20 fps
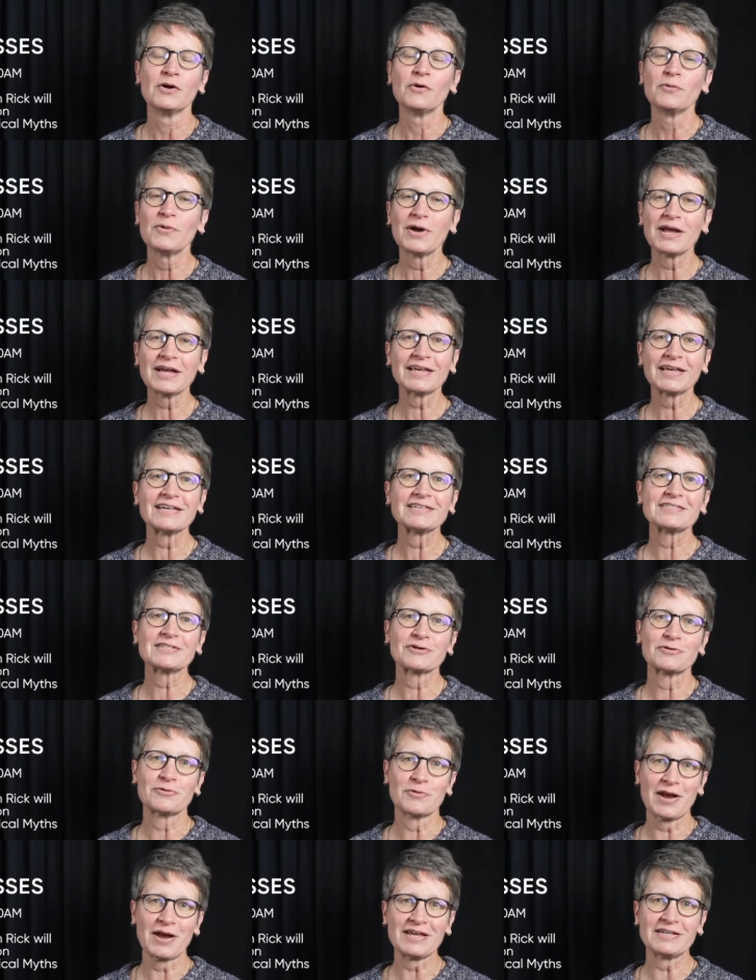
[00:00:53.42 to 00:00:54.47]
Rick is a
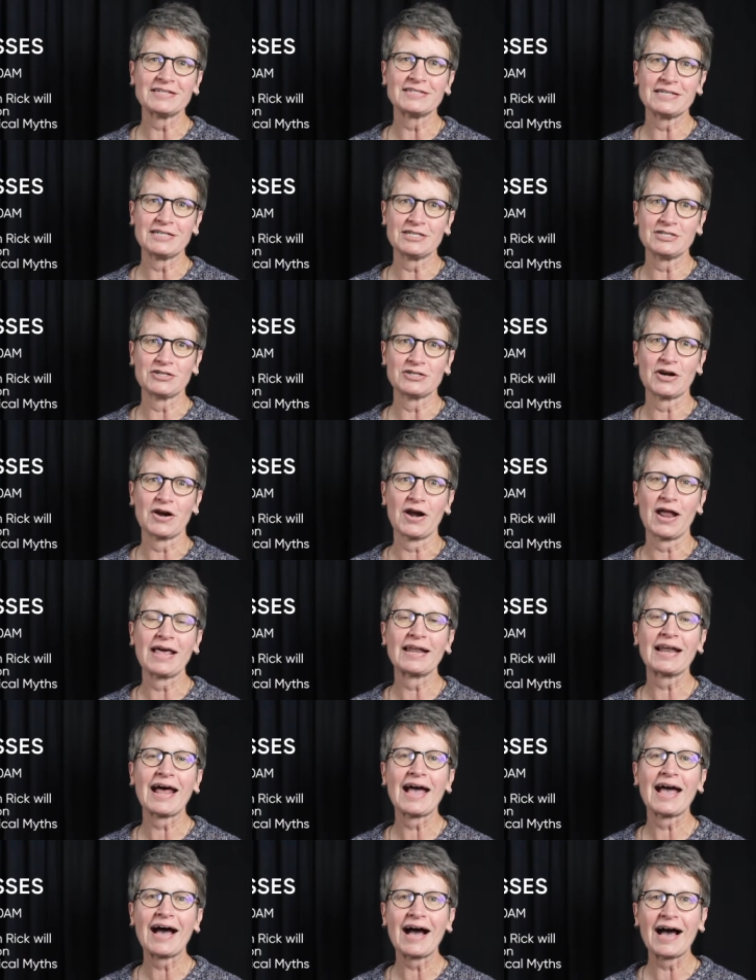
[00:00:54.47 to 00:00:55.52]
great teacher,
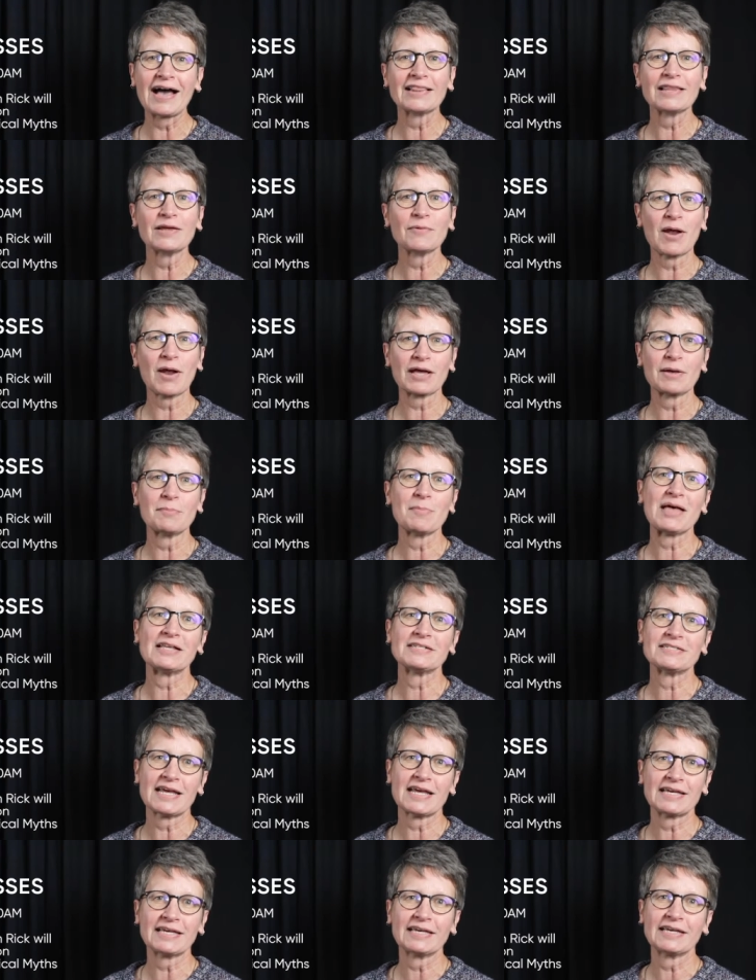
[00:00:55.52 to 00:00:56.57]
and I highly
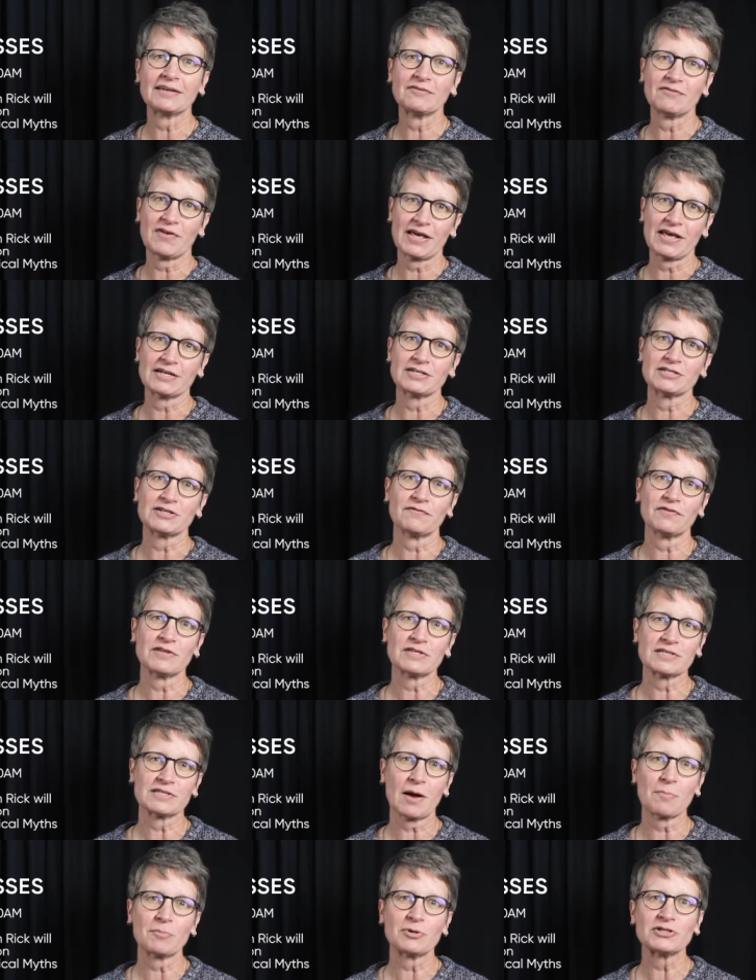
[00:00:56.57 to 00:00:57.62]
recommend taking advantage of
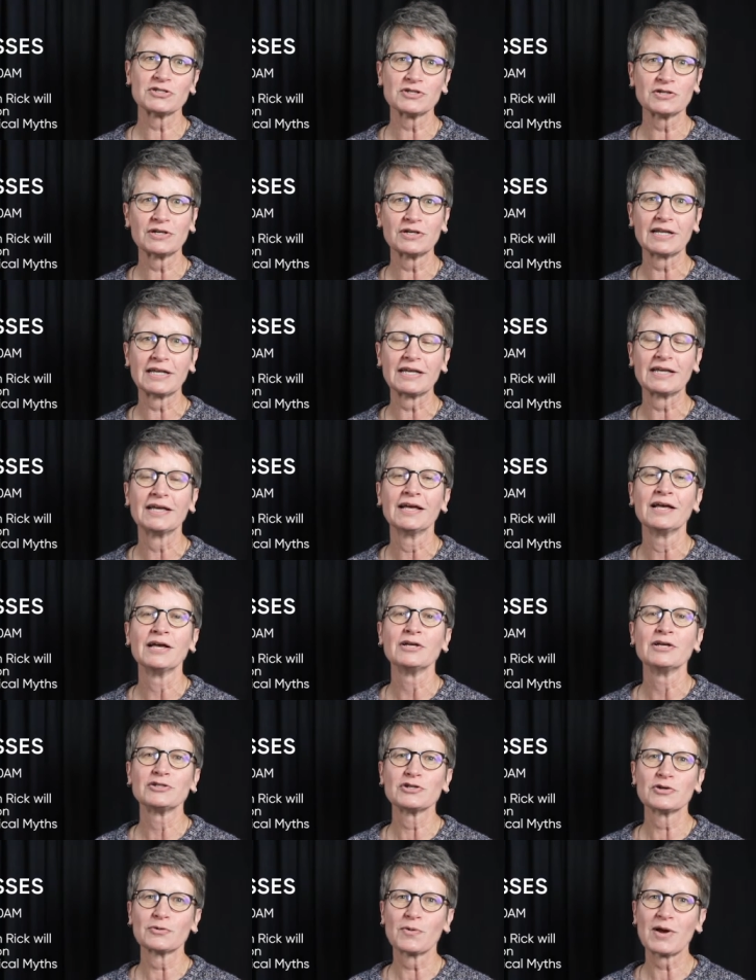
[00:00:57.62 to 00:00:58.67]
this opportunity
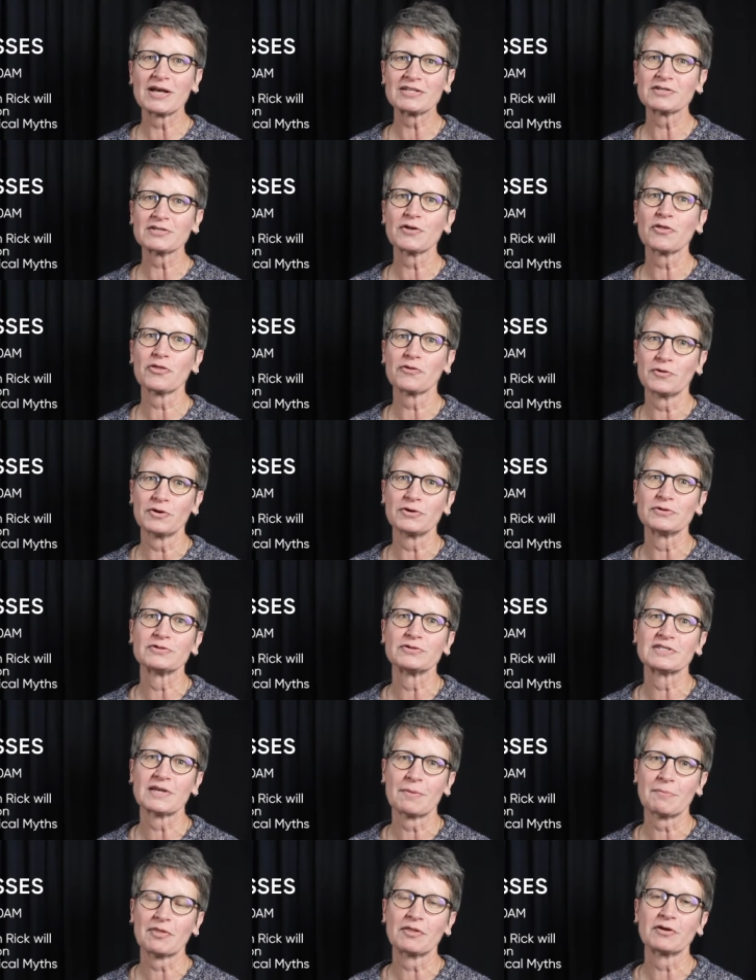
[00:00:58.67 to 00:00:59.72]
to wrestle through
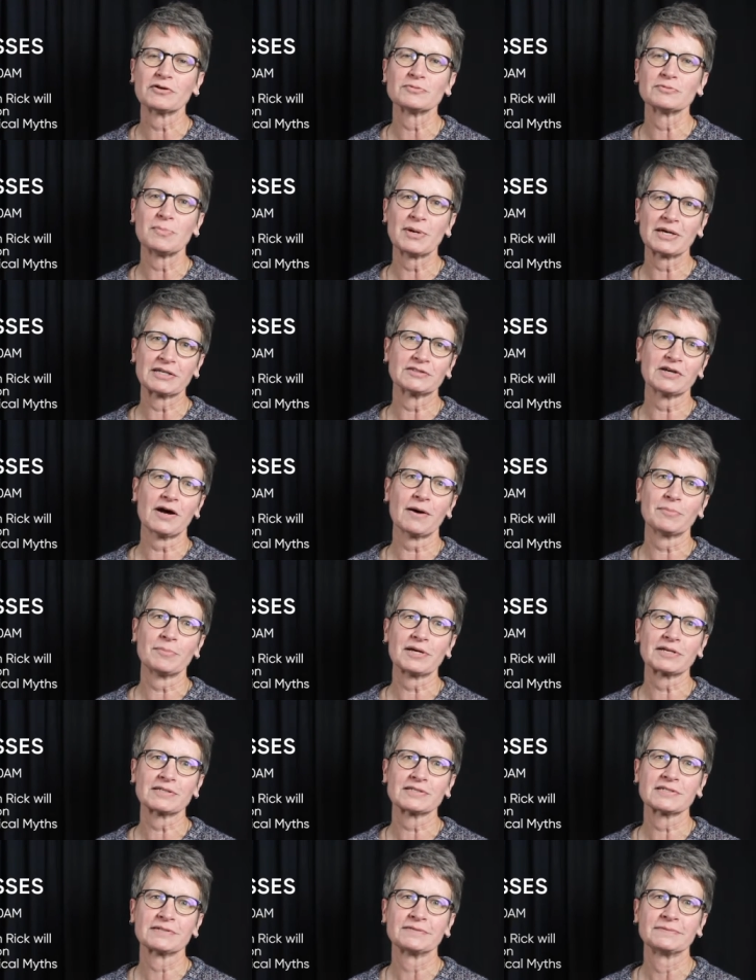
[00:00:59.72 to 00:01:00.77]
some of those big
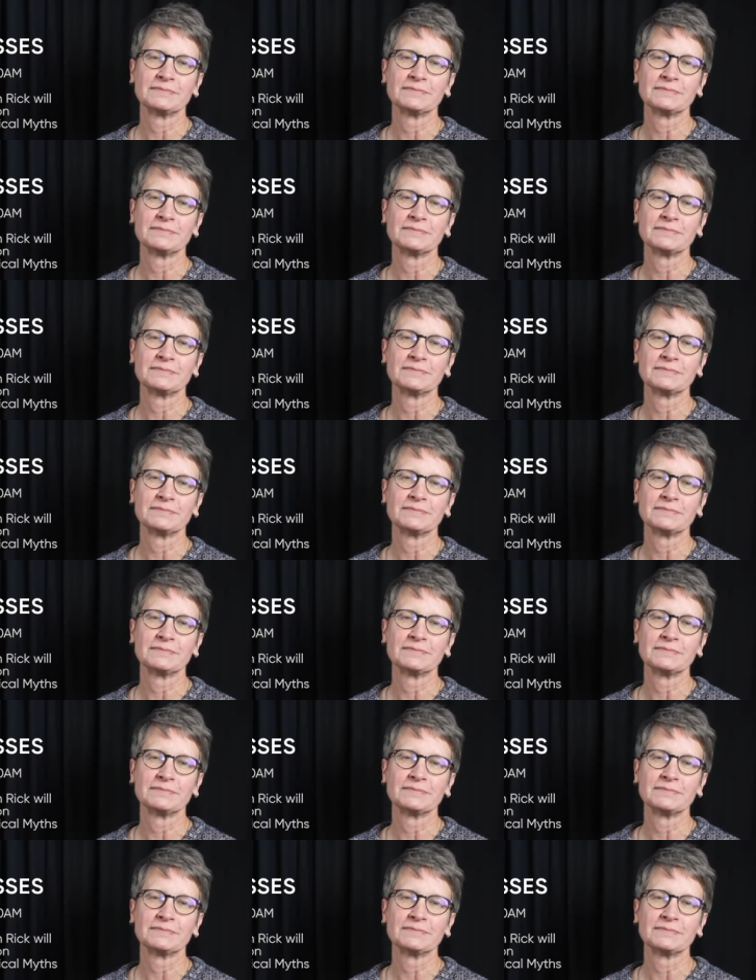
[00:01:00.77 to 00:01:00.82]
topics.